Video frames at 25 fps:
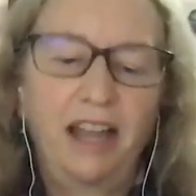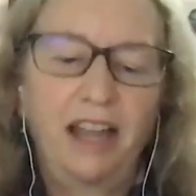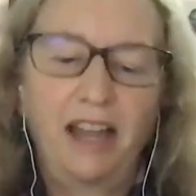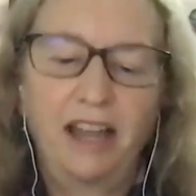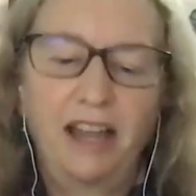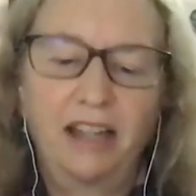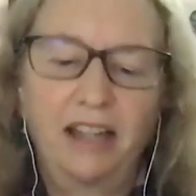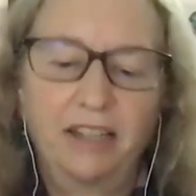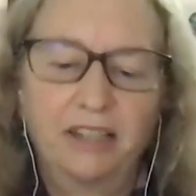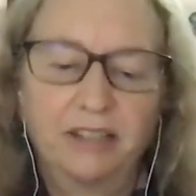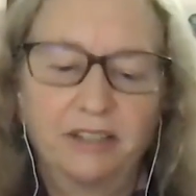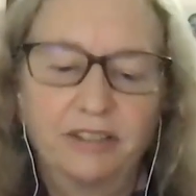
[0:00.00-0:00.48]

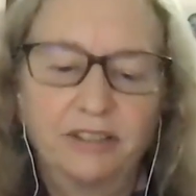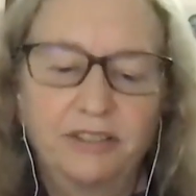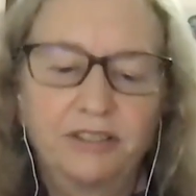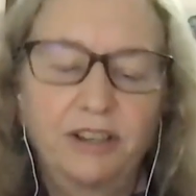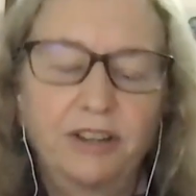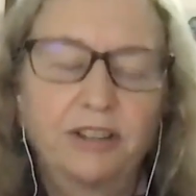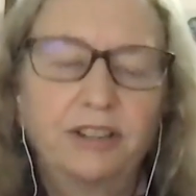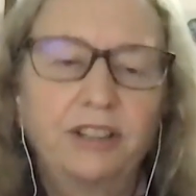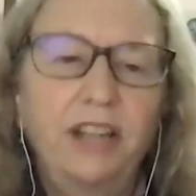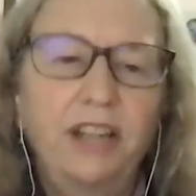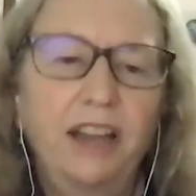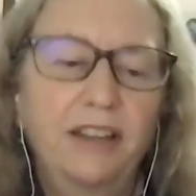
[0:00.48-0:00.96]
And
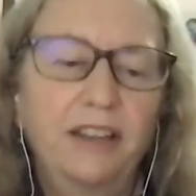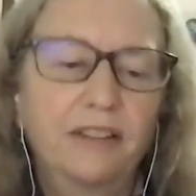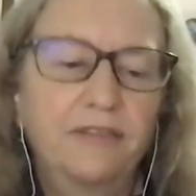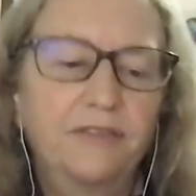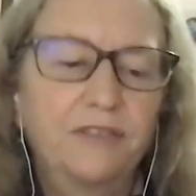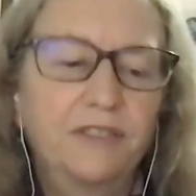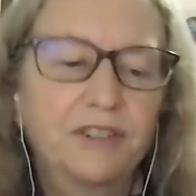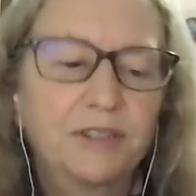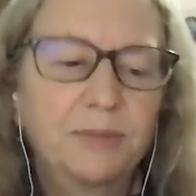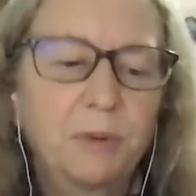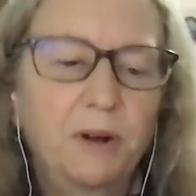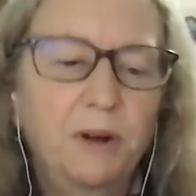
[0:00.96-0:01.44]
so, yeah, the
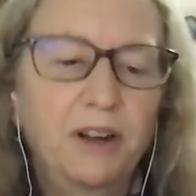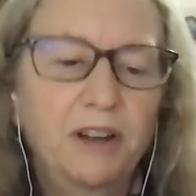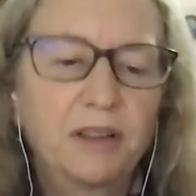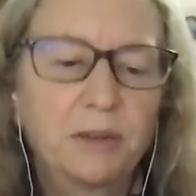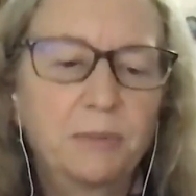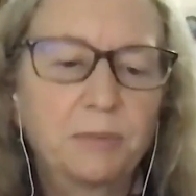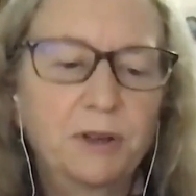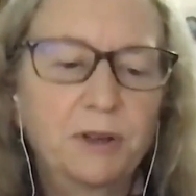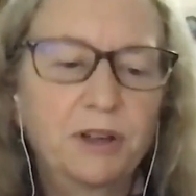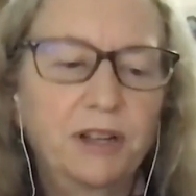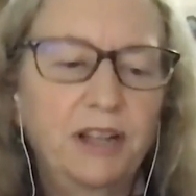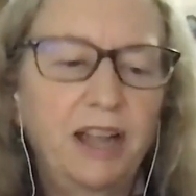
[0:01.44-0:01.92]
first part of
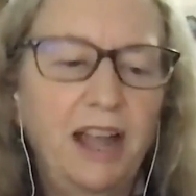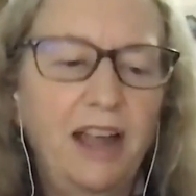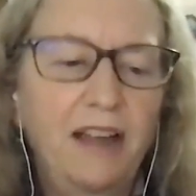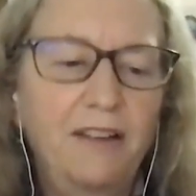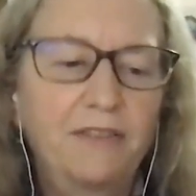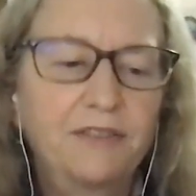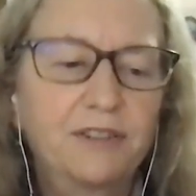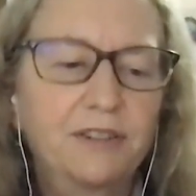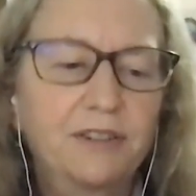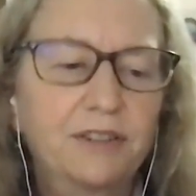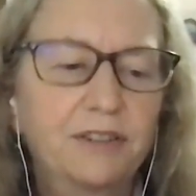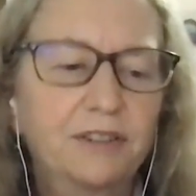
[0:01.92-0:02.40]
the book,
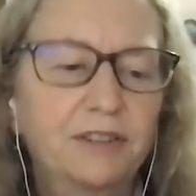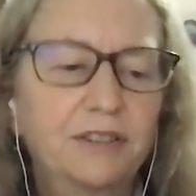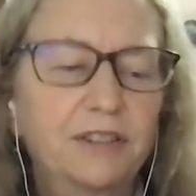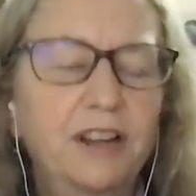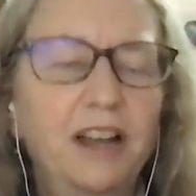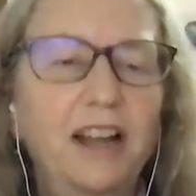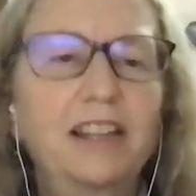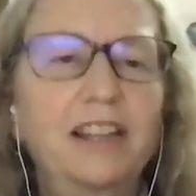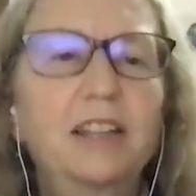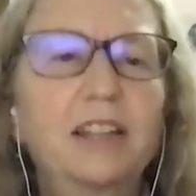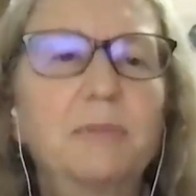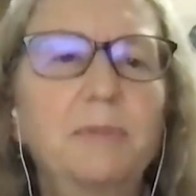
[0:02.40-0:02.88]
after
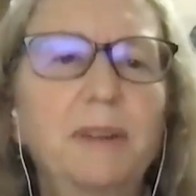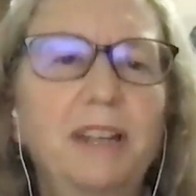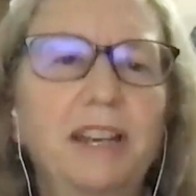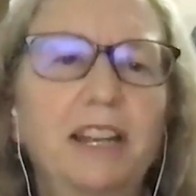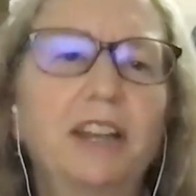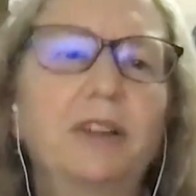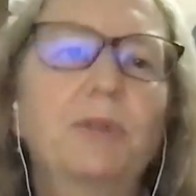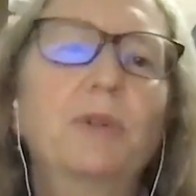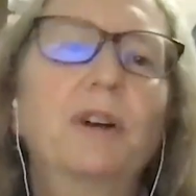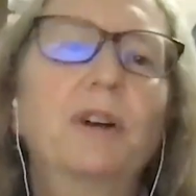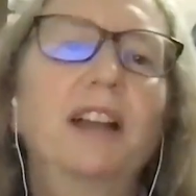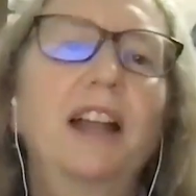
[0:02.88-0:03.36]

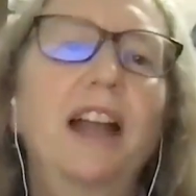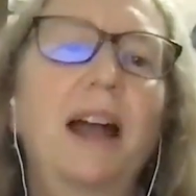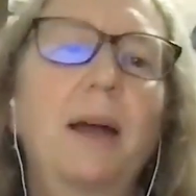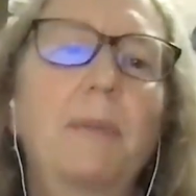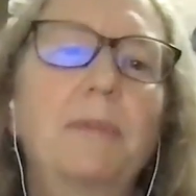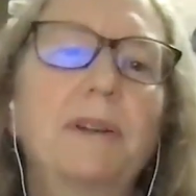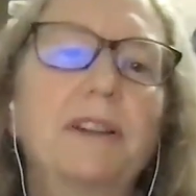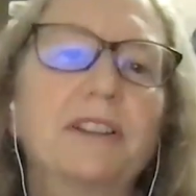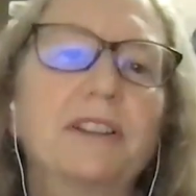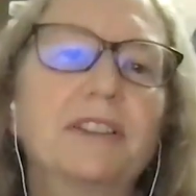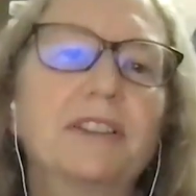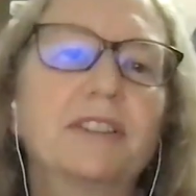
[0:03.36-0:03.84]
documenting what
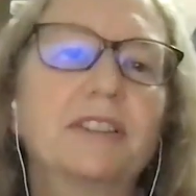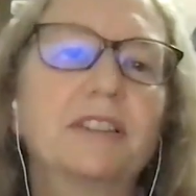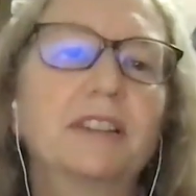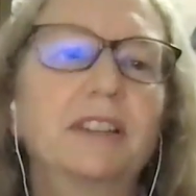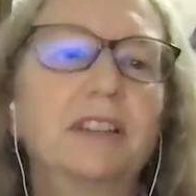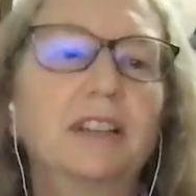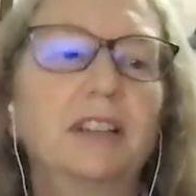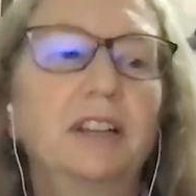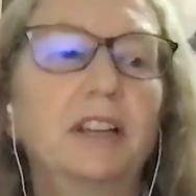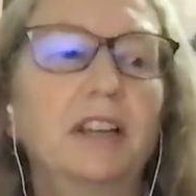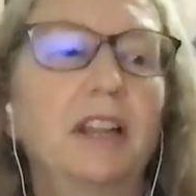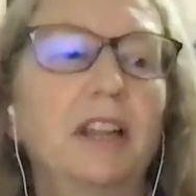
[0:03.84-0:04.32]
happened
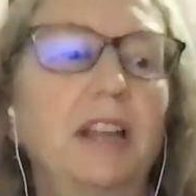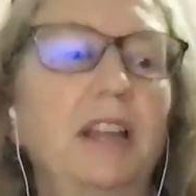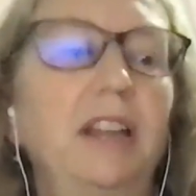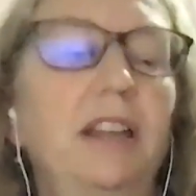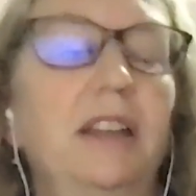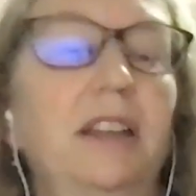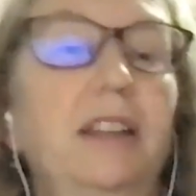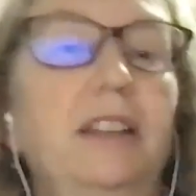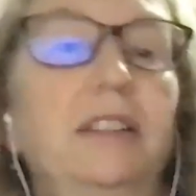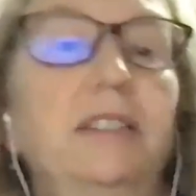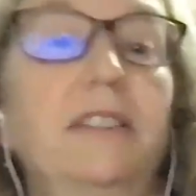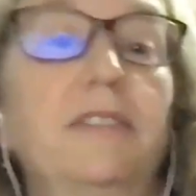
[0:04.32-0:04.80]

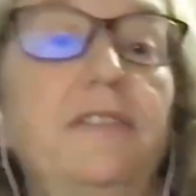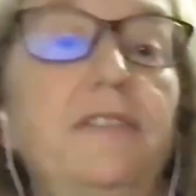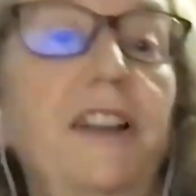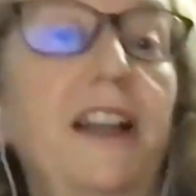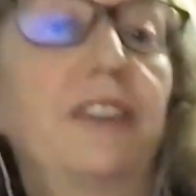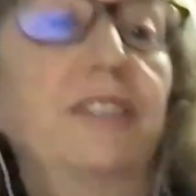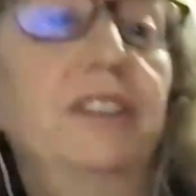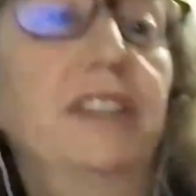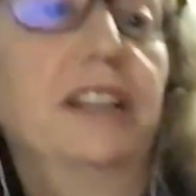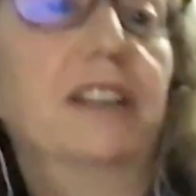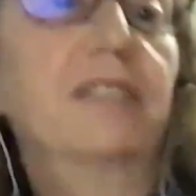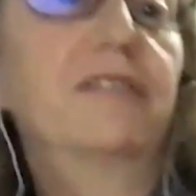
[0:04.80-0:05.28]
in the
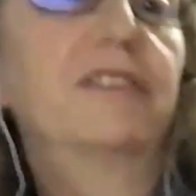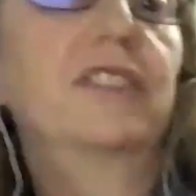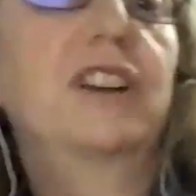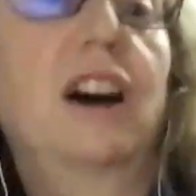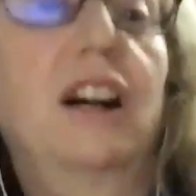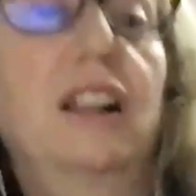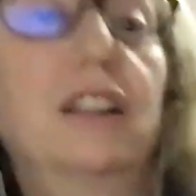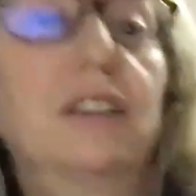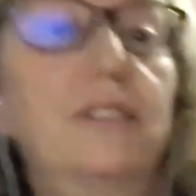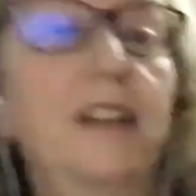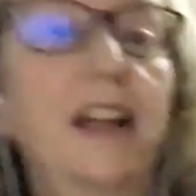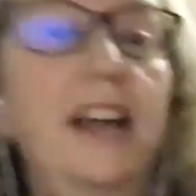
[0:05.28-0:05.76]
founding of
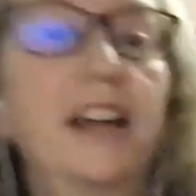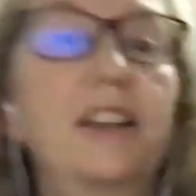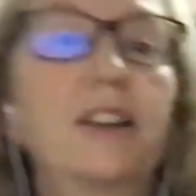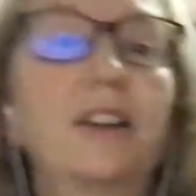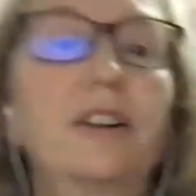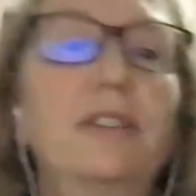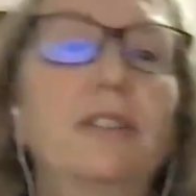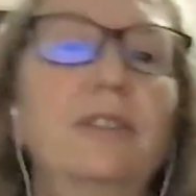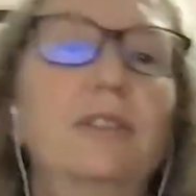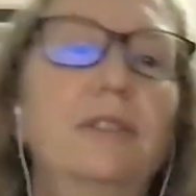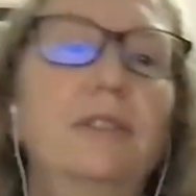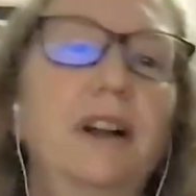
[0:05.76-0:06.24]

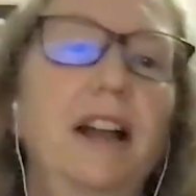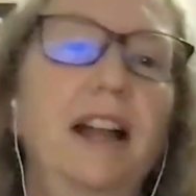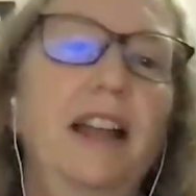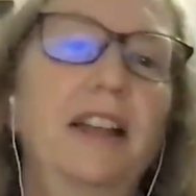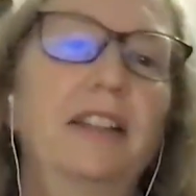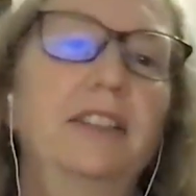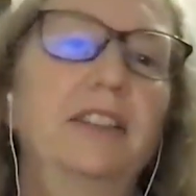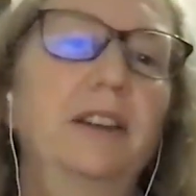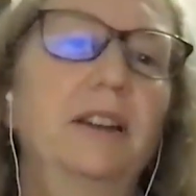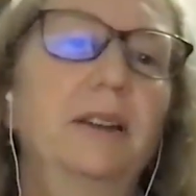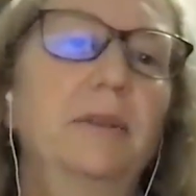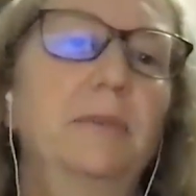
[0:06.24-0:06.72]
Colorado
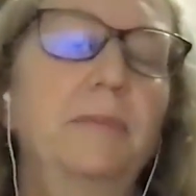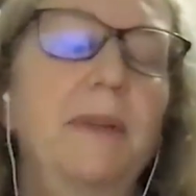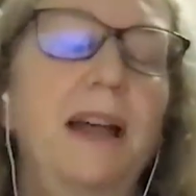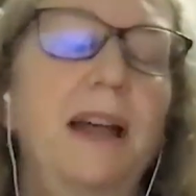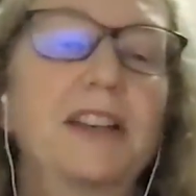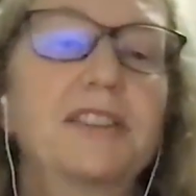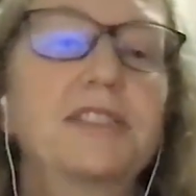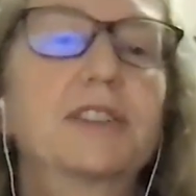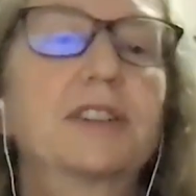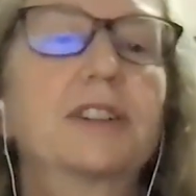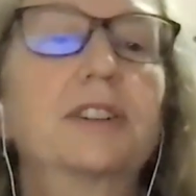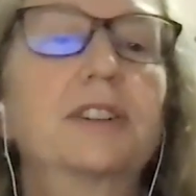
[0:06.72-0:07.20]
and the
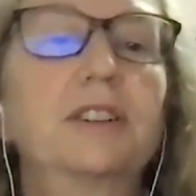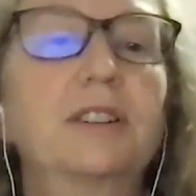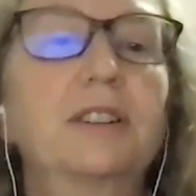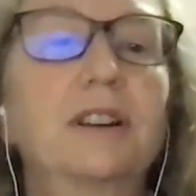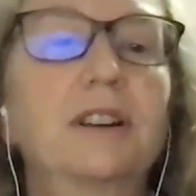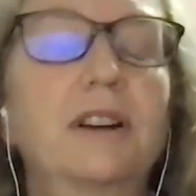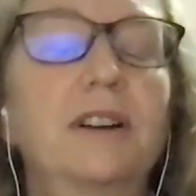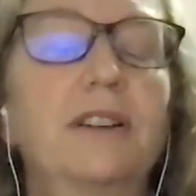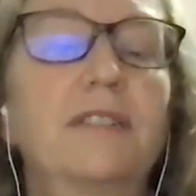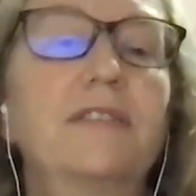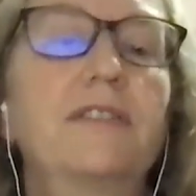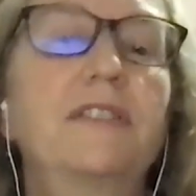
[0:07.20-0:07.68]

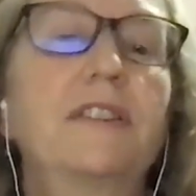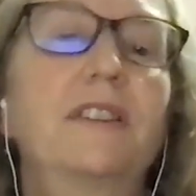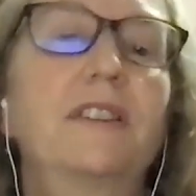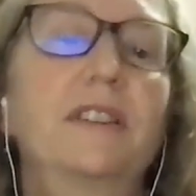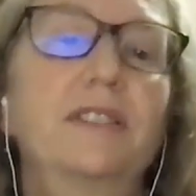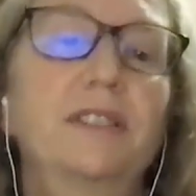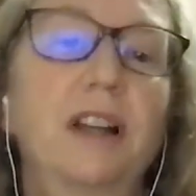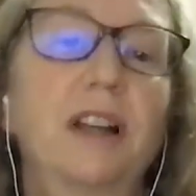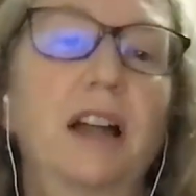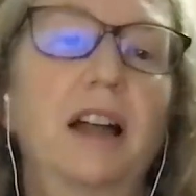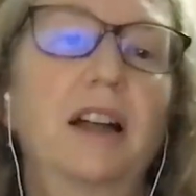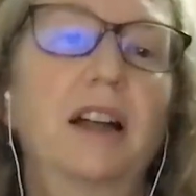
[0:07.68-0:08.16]
massacre of
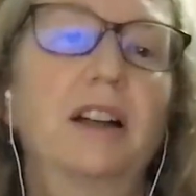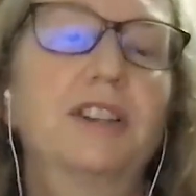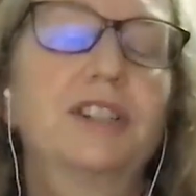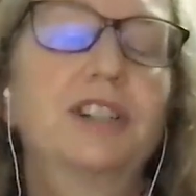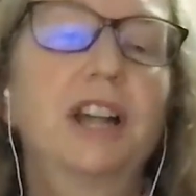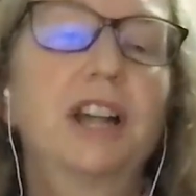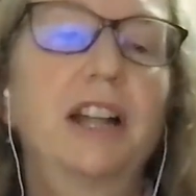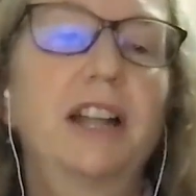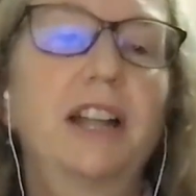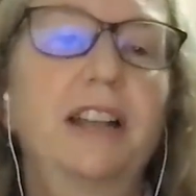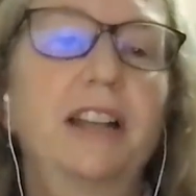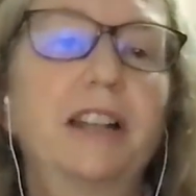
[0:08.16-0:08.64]

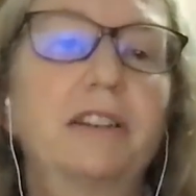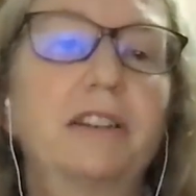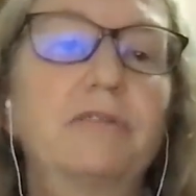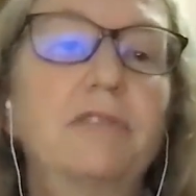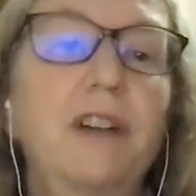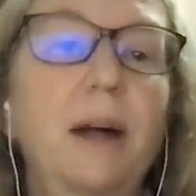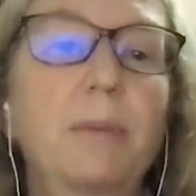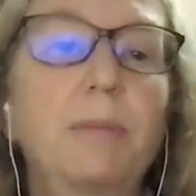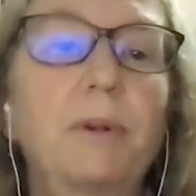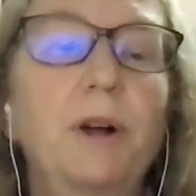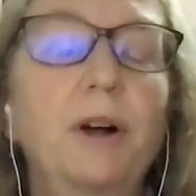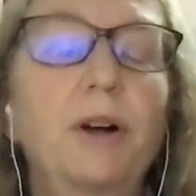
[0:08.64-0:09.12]
Cheyenne and
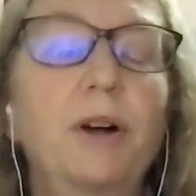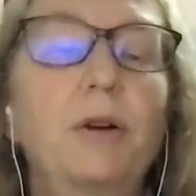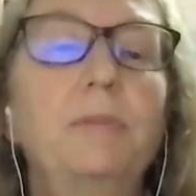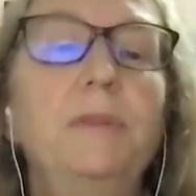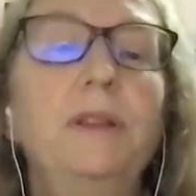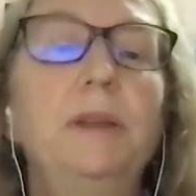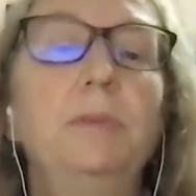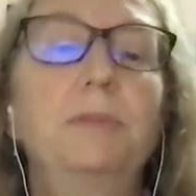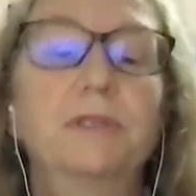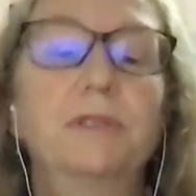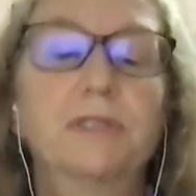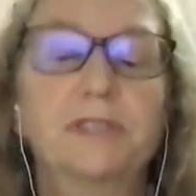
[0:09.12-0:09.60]
Arapaho
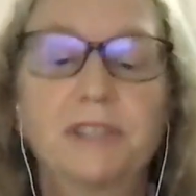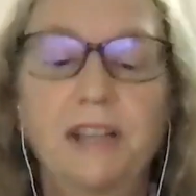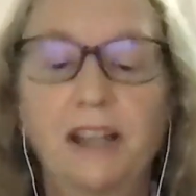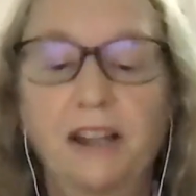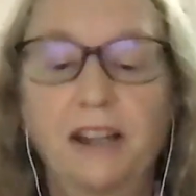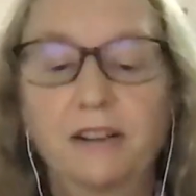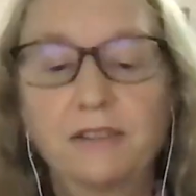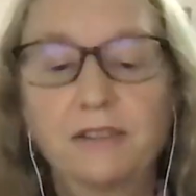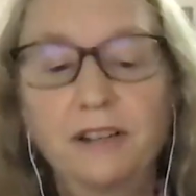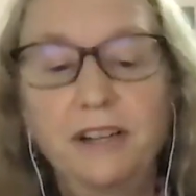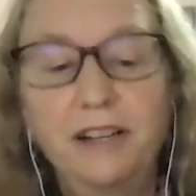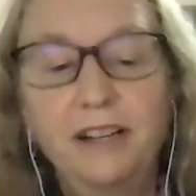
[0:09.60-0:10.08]
people at
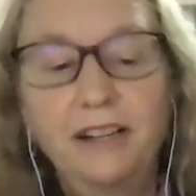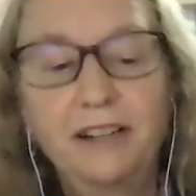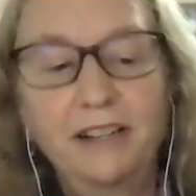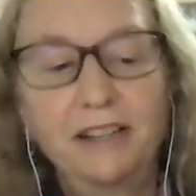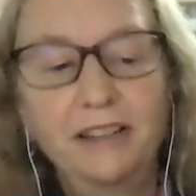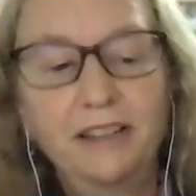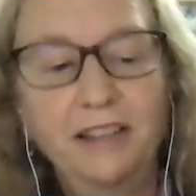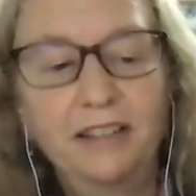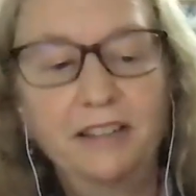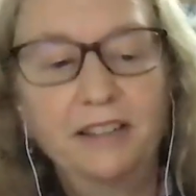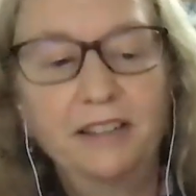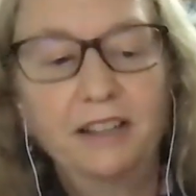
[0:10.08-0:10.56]
Sand Creek,
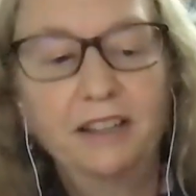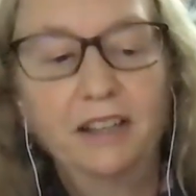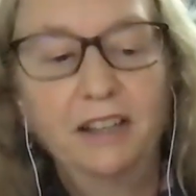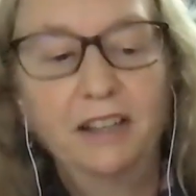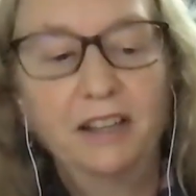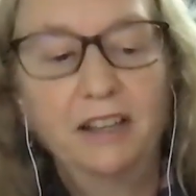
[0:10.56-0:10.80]
and then